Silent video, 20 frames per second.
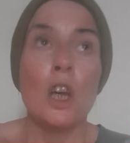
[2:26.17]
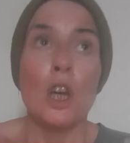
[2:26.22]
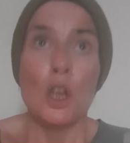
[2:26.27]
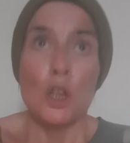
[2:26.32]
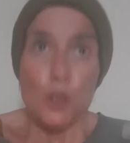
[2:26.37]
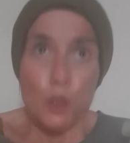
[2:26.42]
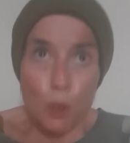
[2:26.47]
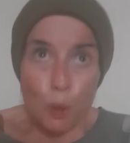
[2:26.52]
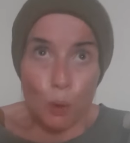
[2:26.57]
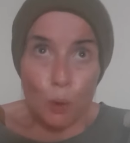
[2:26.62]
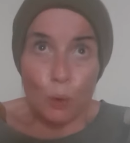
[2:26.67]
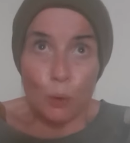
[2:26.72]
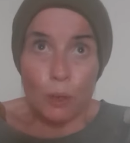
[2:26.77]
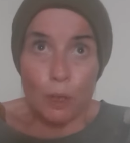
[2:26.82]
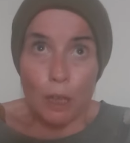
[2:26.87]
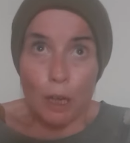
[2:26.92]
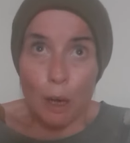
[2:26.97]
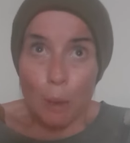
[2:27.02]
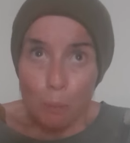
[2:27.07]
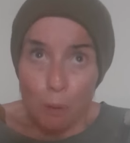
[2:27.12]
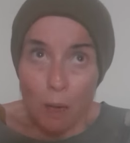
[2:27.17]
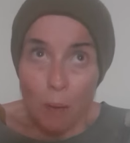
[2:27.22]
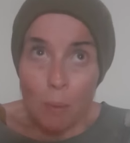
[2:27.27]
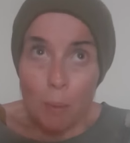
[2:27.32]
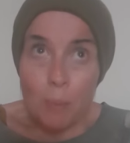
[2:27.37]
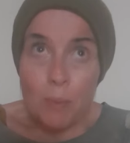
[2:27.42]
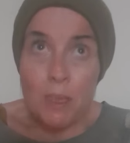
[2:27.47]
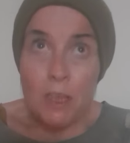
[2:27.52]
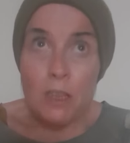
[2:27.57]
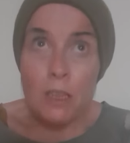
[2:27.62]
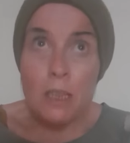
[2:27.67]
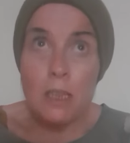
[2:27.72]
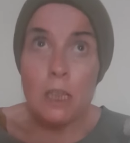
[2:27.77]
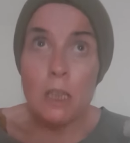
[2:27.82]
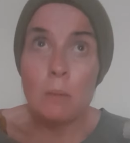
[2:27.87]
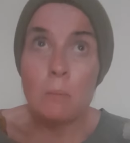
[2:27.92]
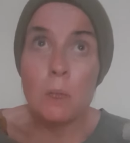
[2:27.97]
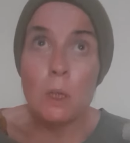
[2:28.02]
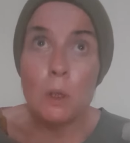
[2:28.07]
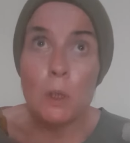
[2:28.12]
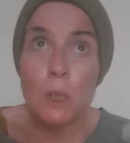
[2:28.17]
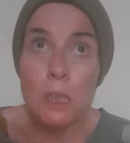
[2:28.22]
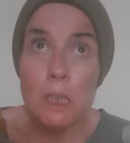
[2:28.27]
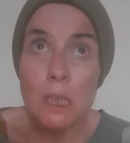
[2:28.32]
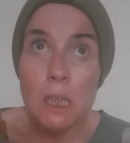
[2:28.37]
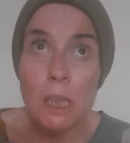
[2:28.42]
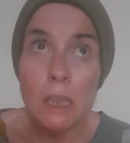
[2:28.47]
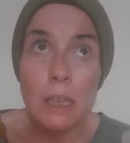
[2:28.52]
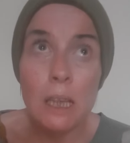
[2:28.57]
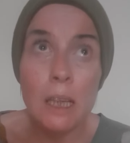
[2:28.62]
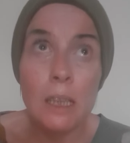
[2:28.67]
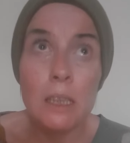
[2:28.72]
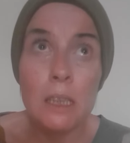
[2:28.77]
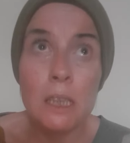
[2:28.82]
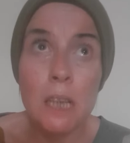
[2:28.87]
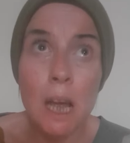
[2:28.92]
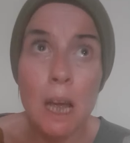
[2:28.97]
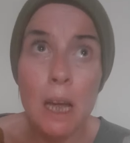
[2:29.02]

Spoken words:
So there are problems in this community that